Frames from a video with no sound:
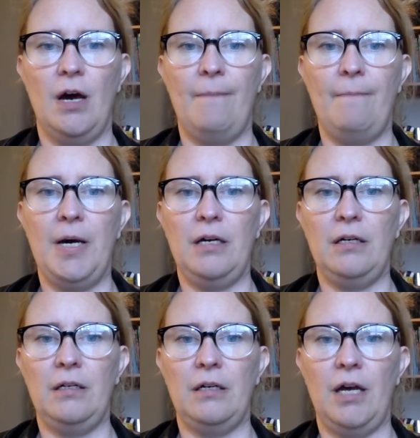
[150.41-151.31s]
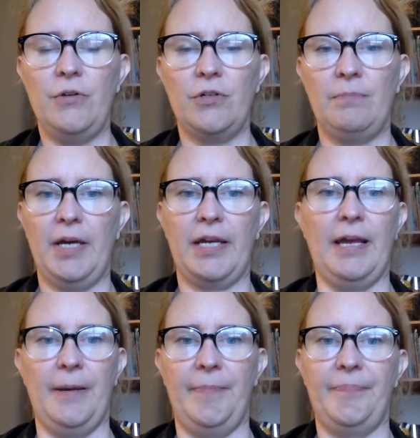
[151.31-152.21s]
Others among
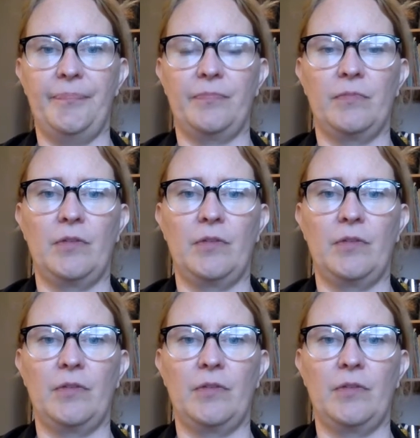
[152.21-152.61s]
him,